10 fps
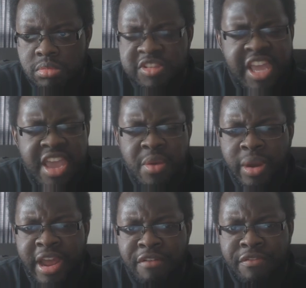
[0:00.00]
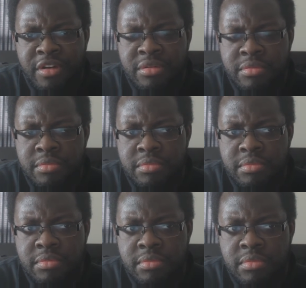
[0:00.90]
Saying whatever.
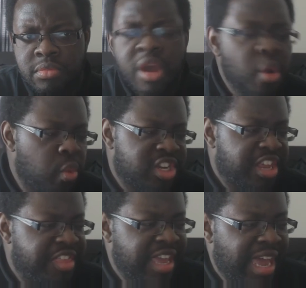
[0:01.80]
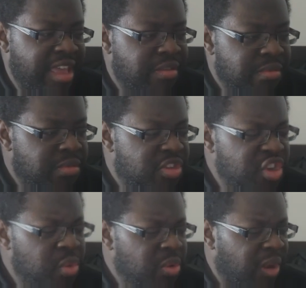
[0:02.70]
Which I think I
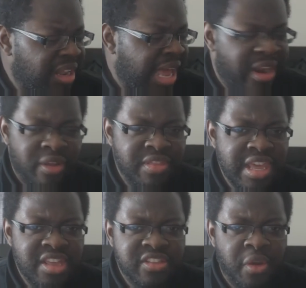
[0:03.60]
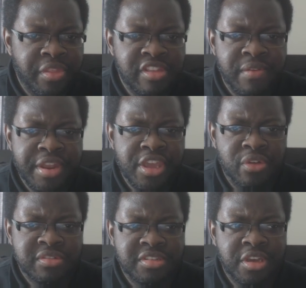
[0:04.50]
do a lot on these
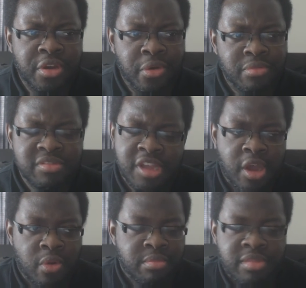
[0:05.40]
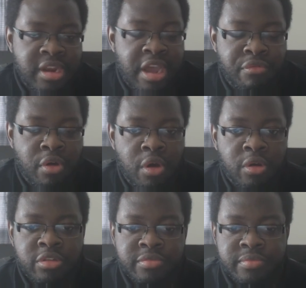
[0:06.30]
videos too, so they're not wrong.